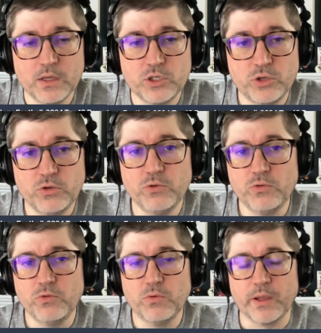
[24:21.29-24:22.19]

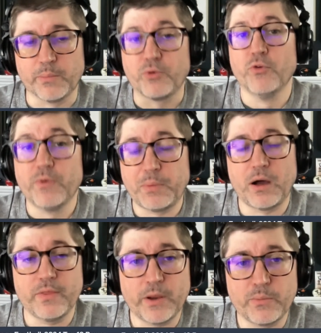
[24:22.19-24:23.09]
to improve
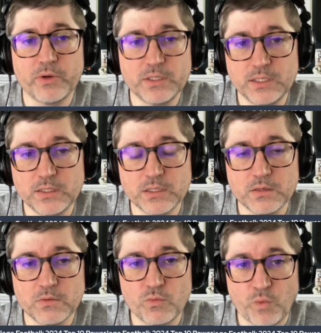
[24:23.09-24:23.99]
upon their
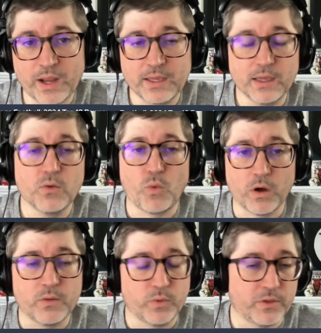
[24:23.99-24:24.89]
preseason ranking,
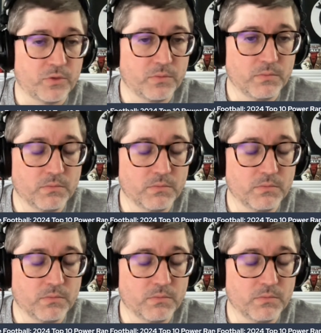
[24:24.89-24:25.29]
one with